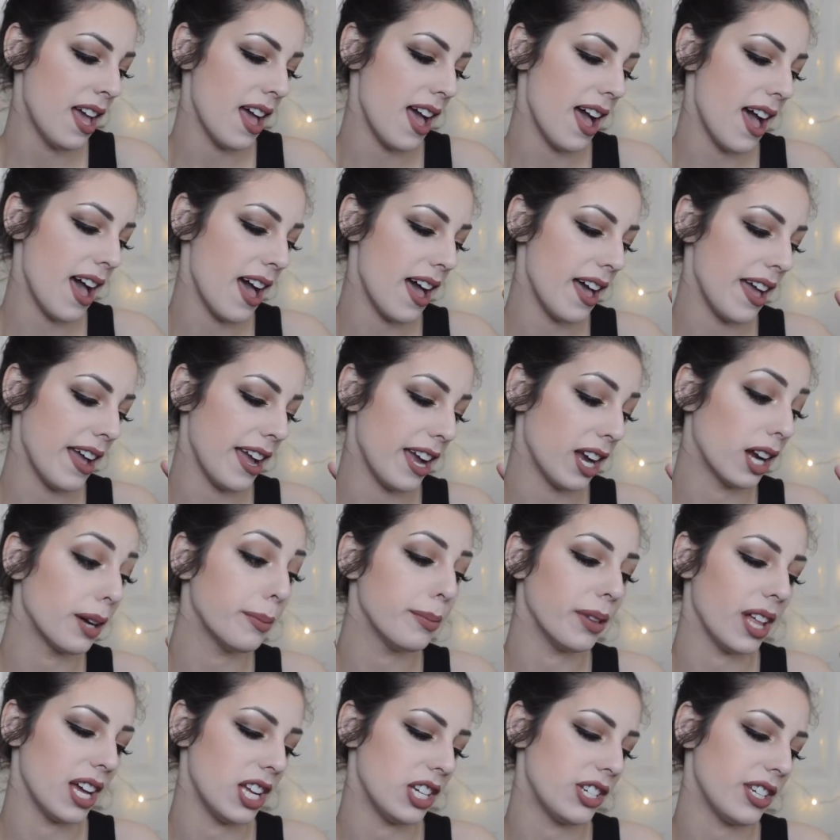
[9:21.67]
uh, Air
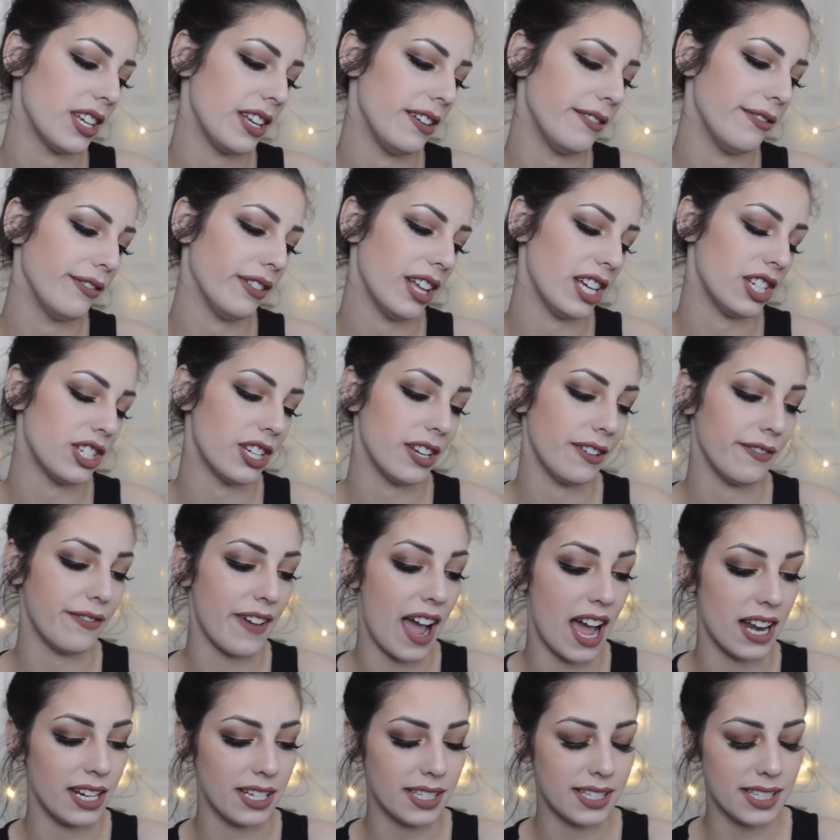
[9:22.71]
Blush in Flesh and
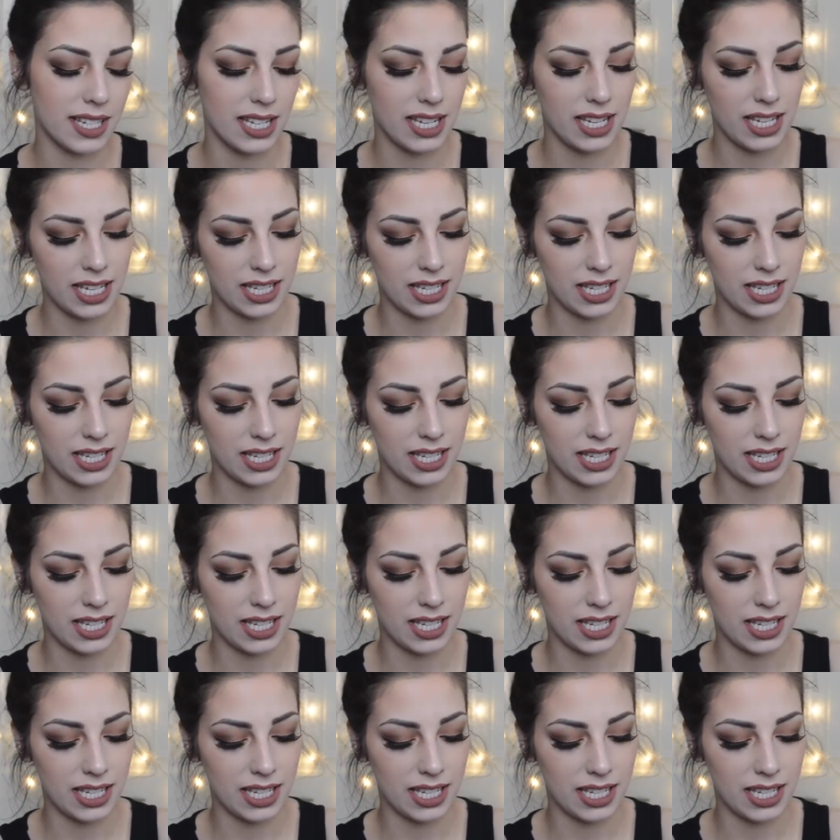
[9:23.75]
Fantasy.